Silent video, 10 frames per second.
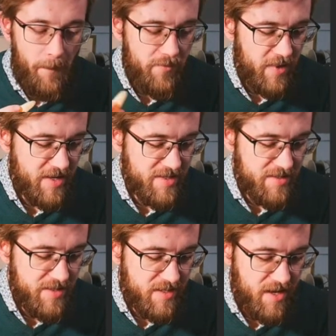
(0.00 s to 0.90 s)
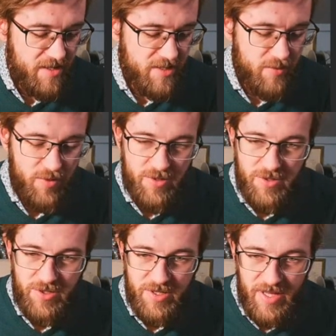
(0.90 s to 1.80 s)
Like it's kind of similar to
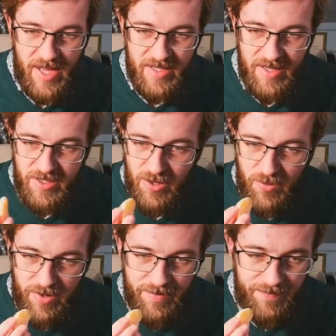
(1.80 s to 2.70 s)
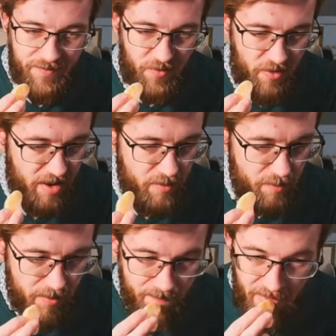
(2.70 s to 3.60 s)
just asking someone for help.
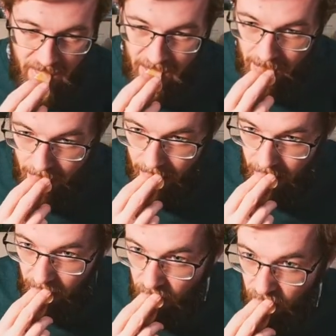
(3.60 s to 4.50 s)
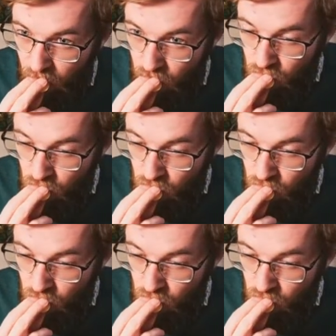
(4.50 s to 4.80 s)
Of